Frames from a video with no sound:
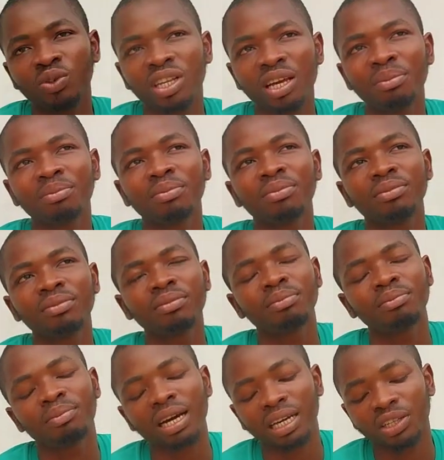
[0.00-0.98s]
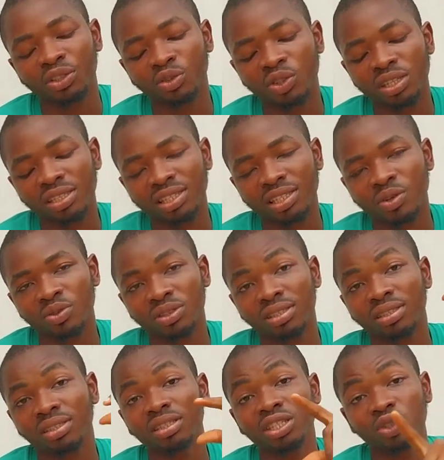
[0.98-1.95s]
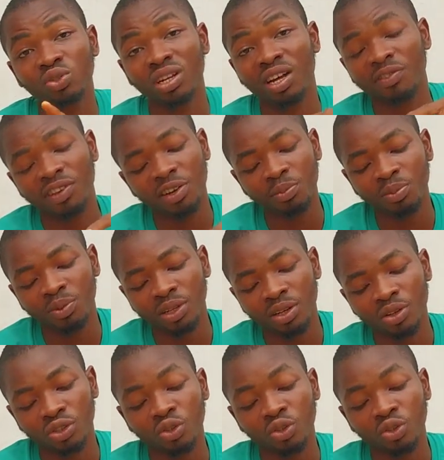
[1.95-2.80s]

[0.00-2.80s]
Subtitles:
them back in 2017, it would have helped me a lot.